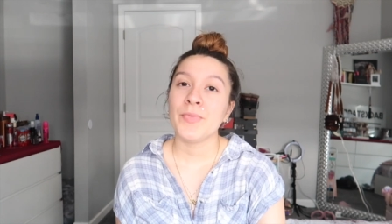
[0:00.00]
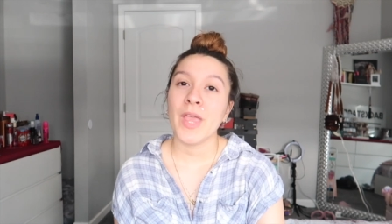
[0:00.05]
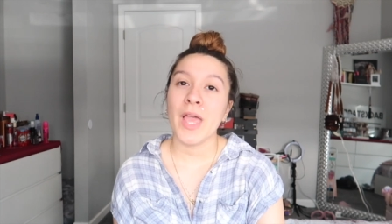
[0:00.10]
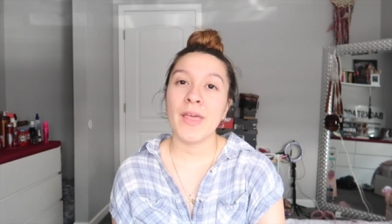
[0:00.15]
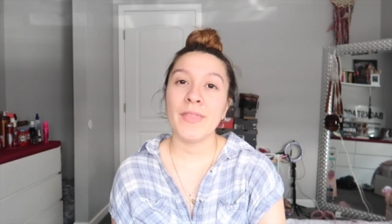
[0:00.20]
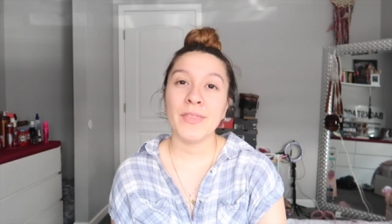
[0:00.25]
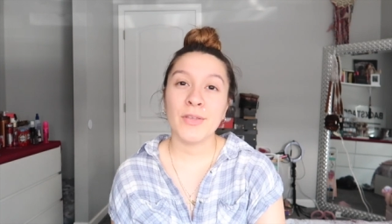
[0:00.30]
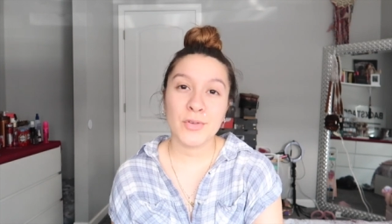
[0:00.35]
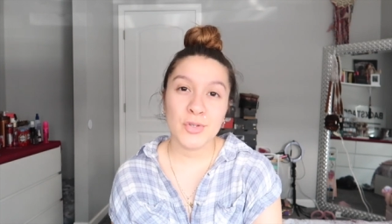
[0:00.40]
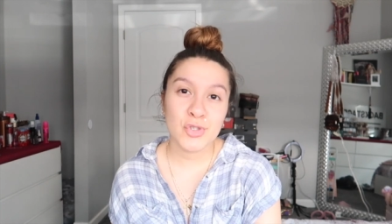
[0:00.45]

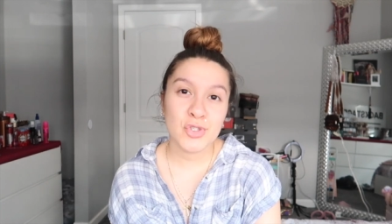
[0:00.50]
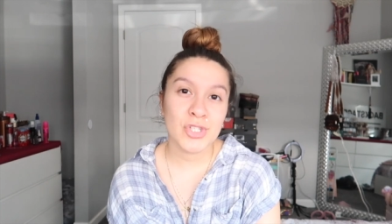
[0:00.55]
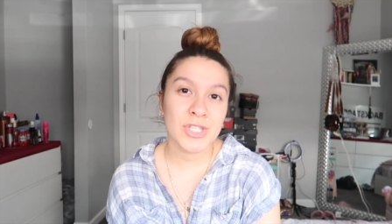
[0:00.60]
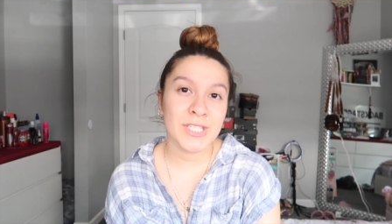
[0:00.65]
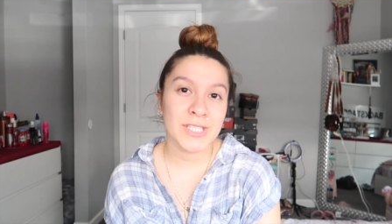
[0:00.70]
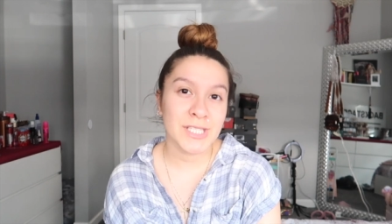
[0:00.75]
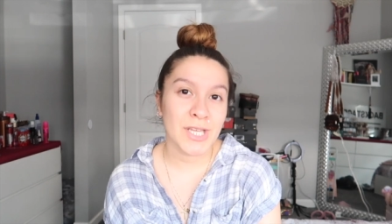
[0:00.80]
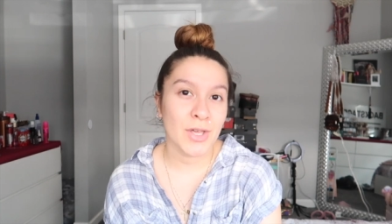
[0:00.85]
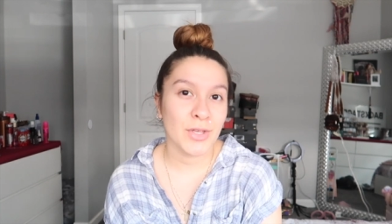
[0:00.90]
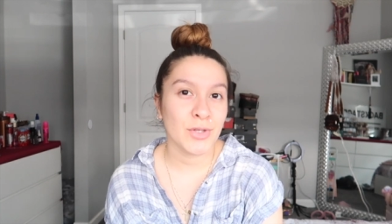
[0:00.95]
and they'll
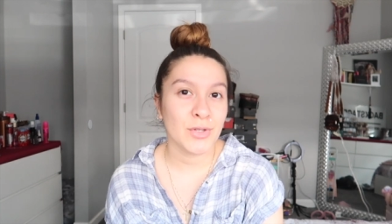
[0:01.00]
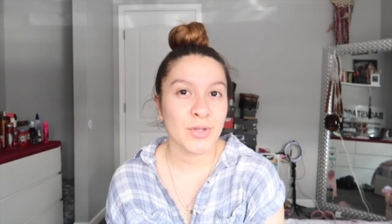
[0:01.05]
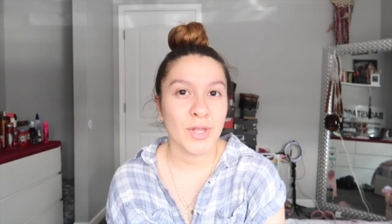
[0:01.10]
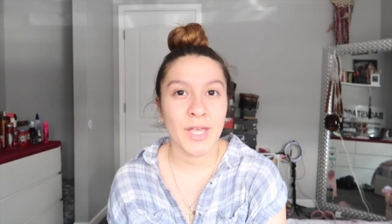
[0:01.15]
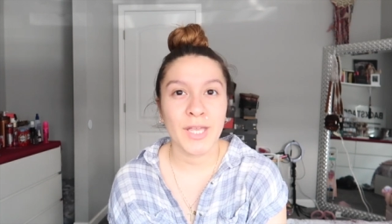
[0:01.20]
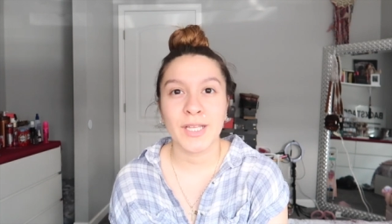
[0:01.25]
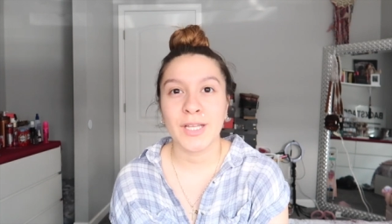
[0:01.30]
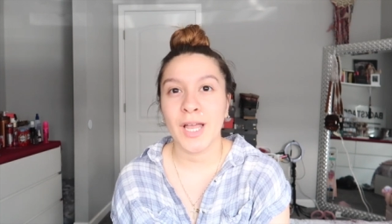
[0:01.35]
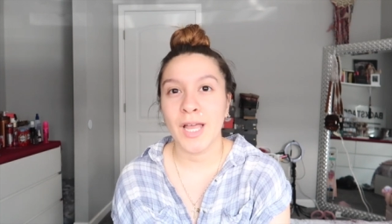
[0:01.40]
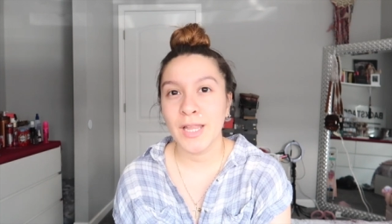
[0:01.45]
usually tell you
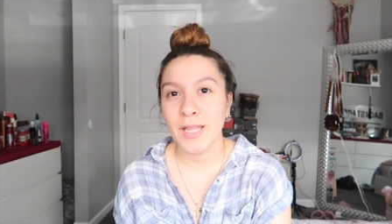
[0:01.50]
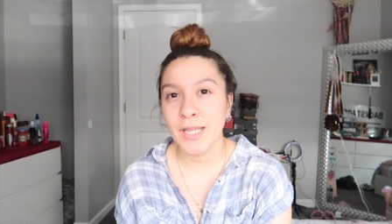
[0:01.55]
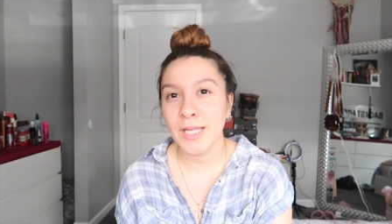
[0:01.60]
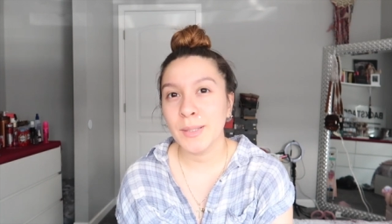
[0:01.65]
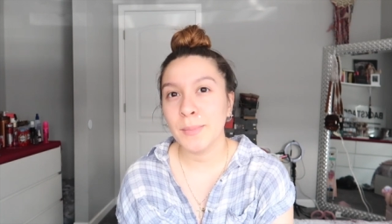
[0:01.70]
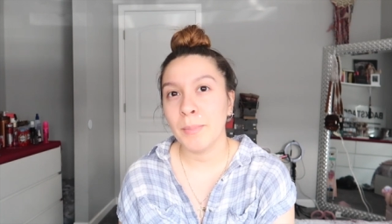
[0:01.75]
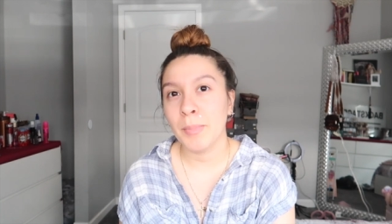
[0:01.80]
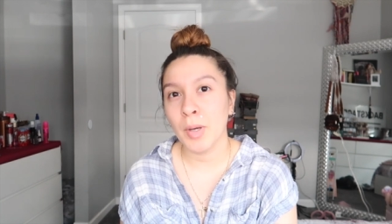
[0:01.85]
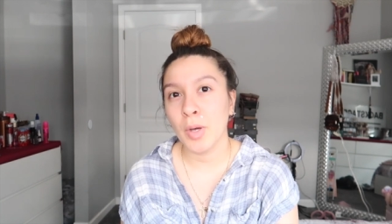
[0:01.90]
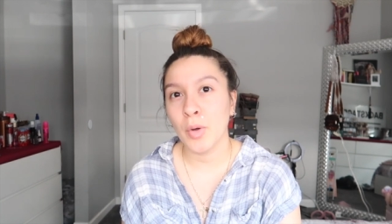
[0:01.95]
like I
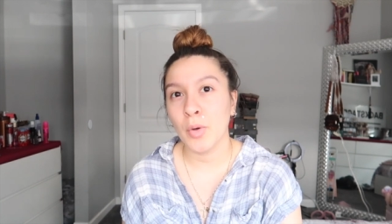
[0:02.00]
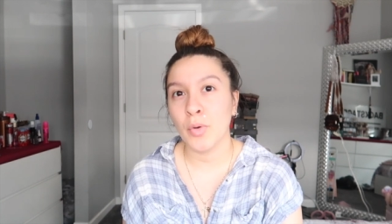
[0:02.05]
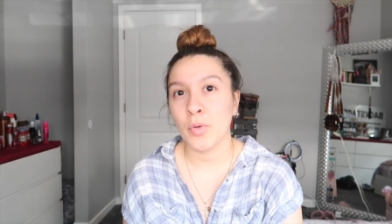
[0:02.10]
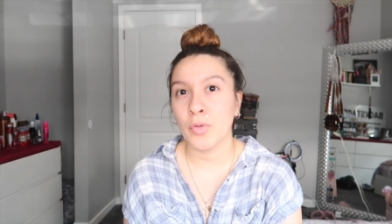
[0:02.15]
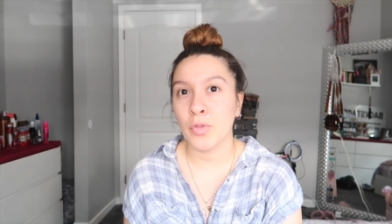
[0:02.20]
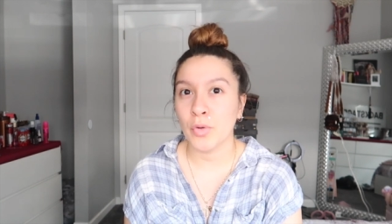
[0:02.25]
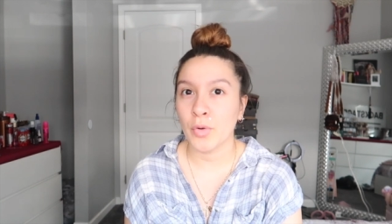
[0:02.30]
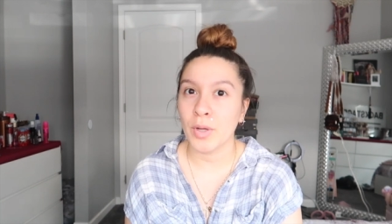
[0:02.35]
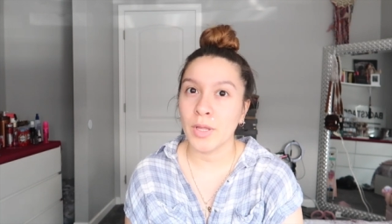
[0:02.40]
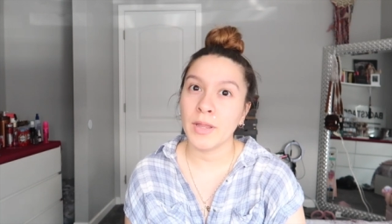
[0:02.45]
like
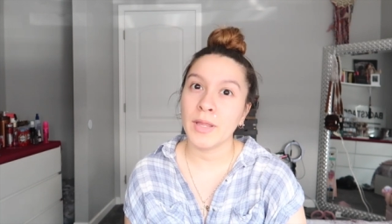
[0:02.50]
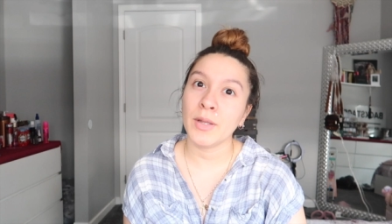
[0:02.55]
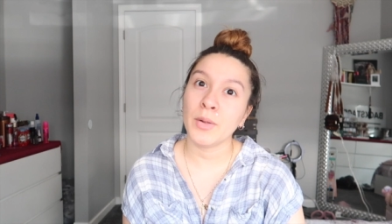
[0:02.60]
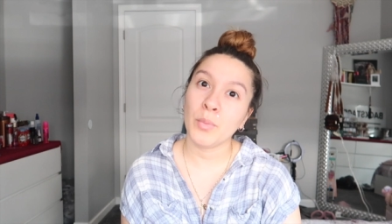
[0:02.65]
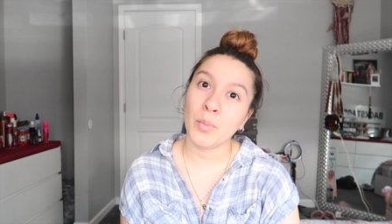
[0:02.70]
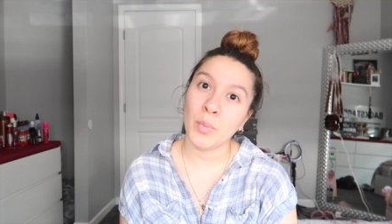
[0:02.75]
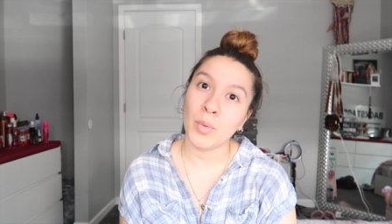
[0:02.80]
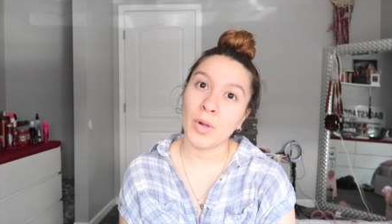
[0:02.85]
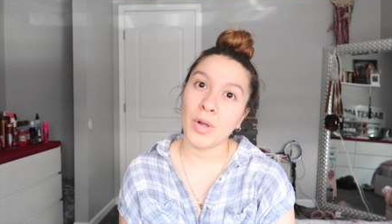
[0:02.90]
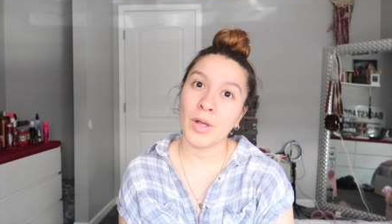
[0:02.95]
both or I
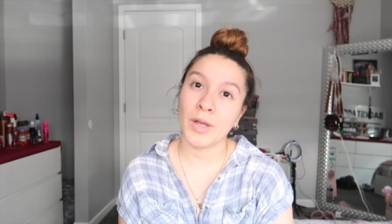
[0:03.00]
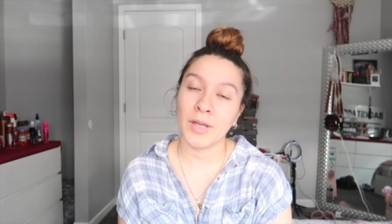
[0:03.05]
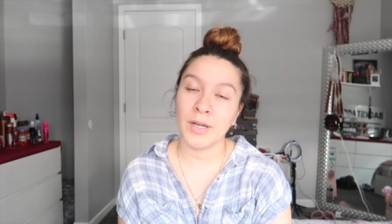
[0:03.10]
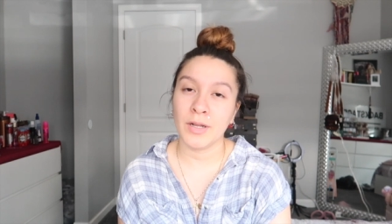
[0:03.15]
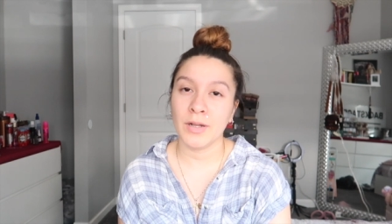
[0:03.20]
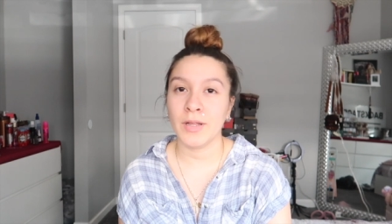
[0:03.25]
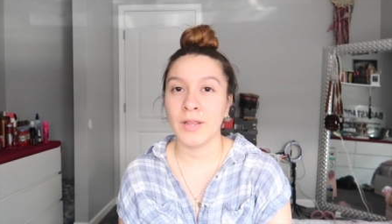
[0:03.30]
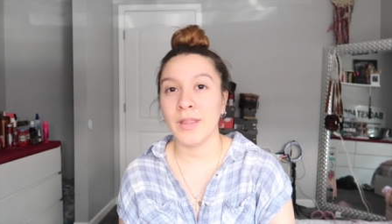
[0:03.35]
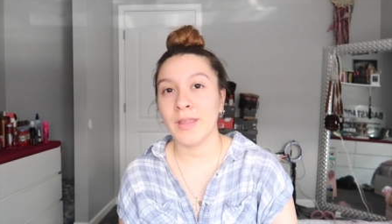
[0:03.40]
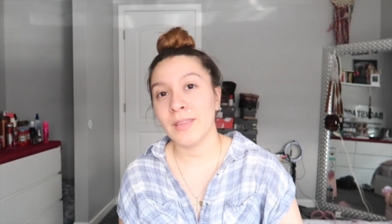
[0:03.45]
like one
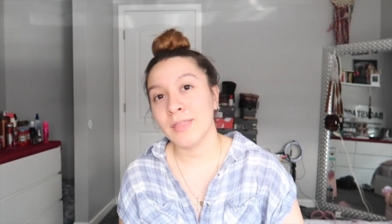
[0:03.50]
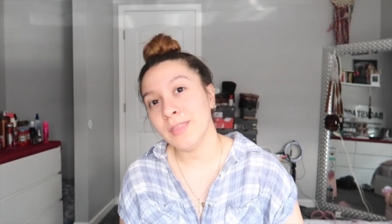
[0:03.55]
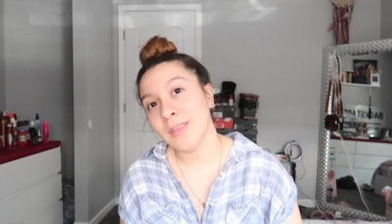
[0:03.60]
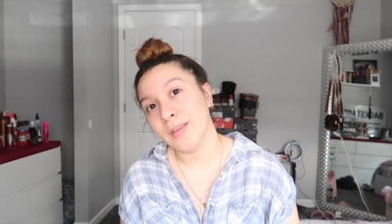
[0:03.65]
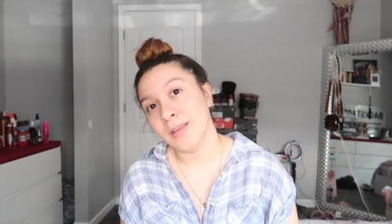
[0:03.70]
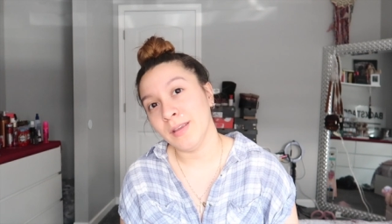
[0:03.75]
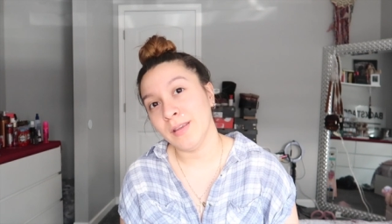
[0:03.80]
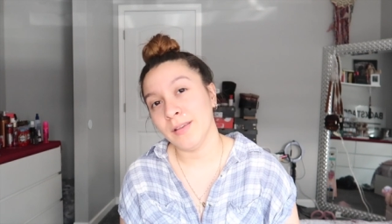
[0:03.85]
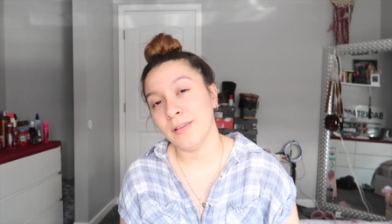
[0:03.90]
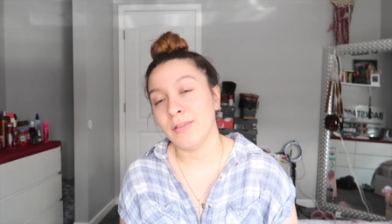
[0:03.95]
or I like
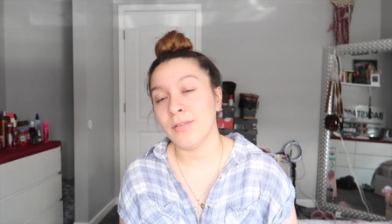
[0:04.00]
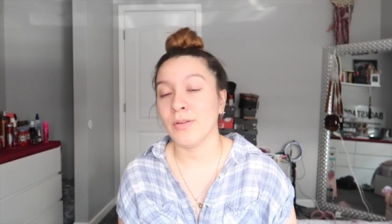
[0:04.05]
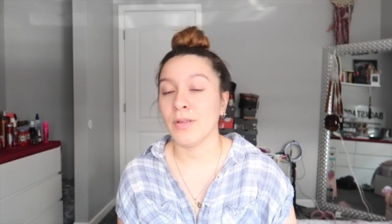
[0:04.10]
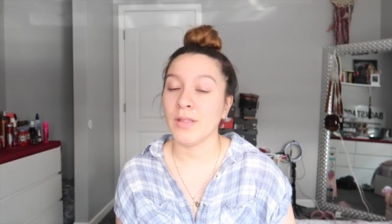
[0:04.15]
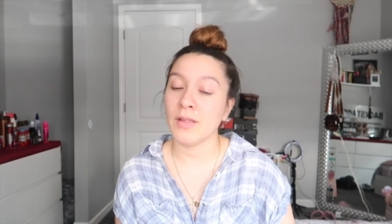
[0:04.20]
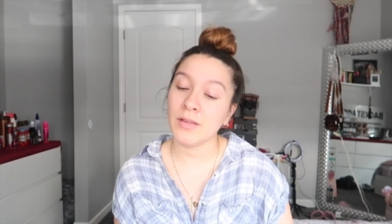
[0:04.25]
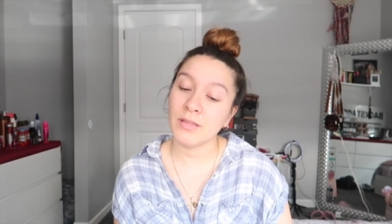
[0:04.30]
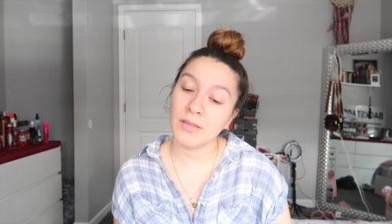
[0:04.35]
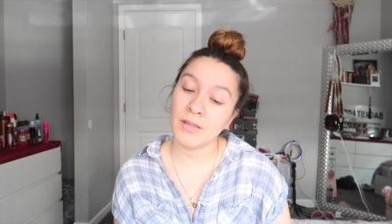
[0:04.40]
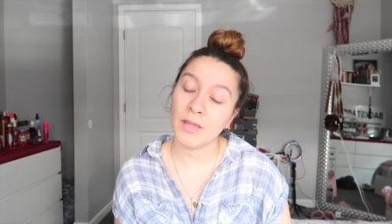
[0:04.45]
this or I
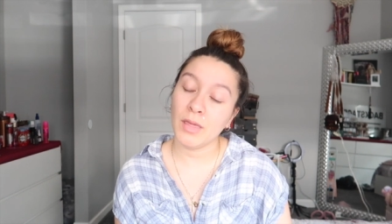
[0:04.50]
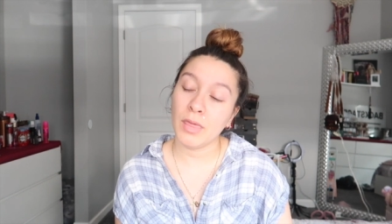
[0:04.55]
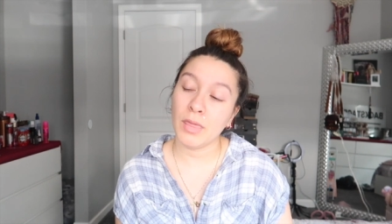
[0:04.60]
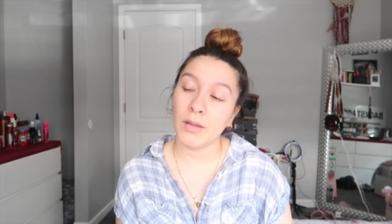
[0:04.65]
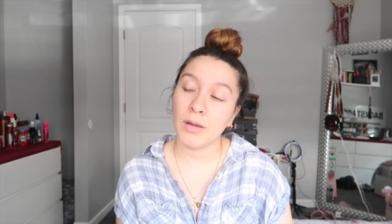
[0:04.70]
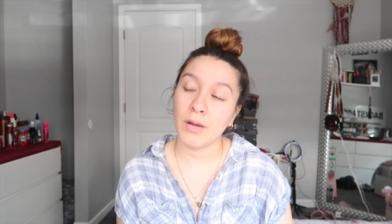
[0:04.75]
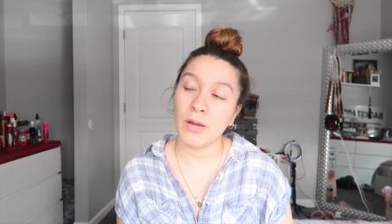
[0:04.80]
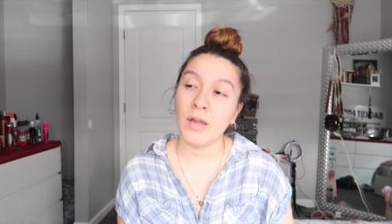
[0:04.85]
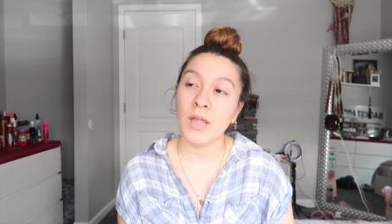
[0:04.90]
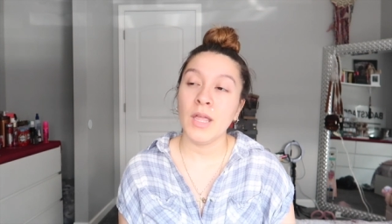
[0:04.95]
like the
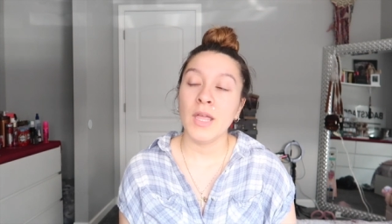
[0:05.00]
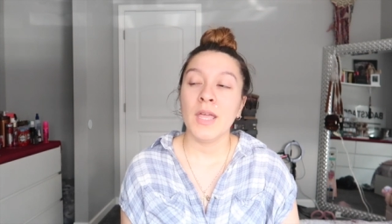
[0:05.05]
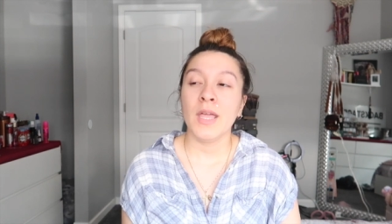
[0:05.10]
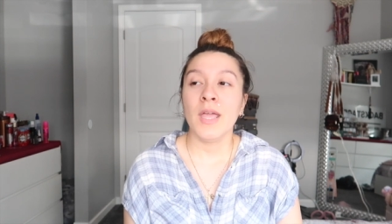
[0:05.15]
other